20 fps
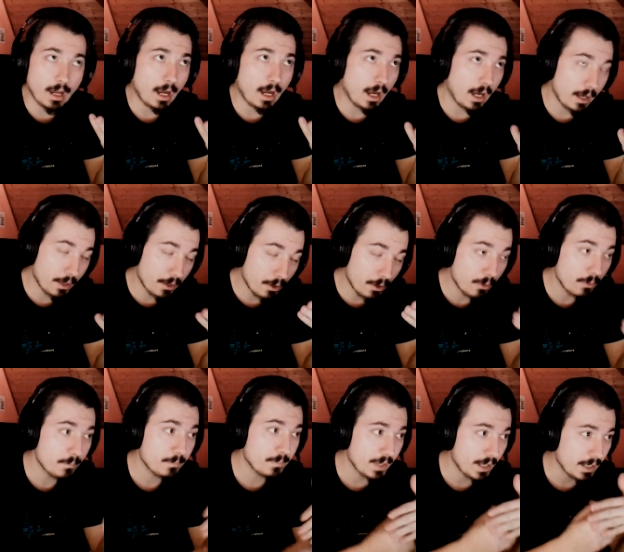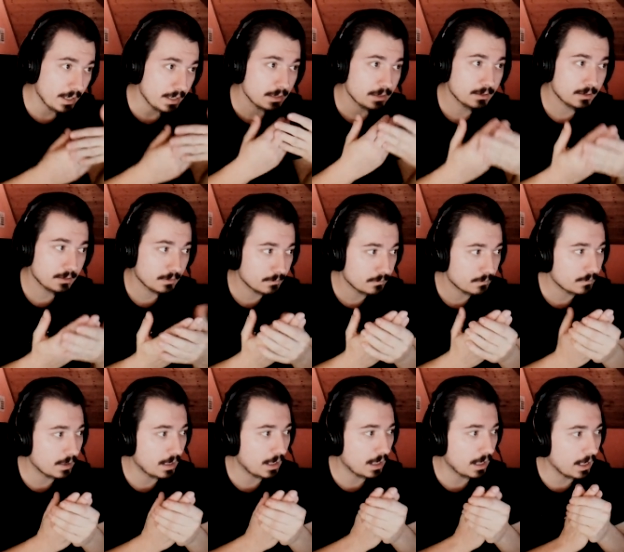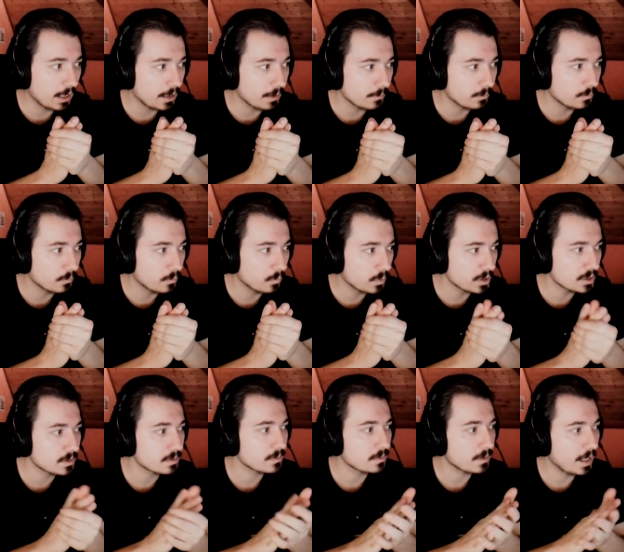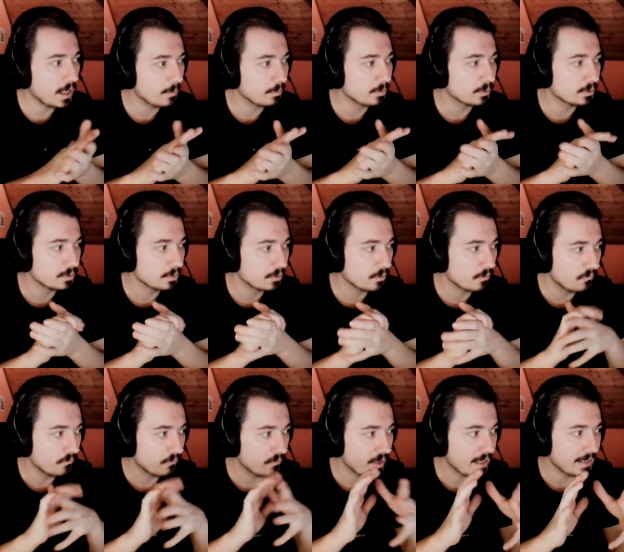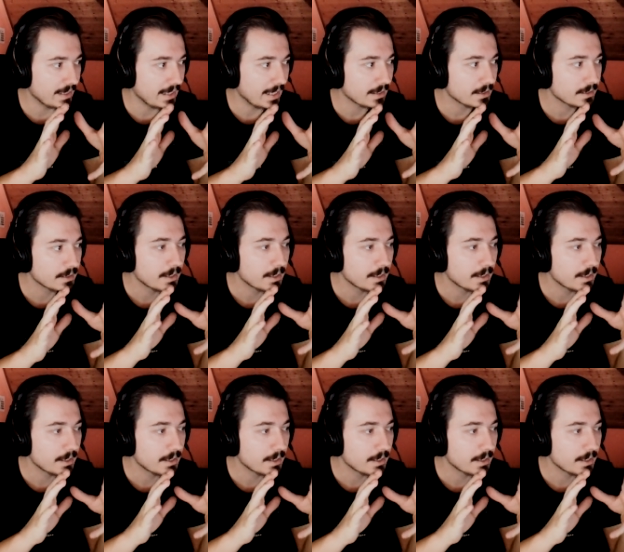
I hope that I was able to convey that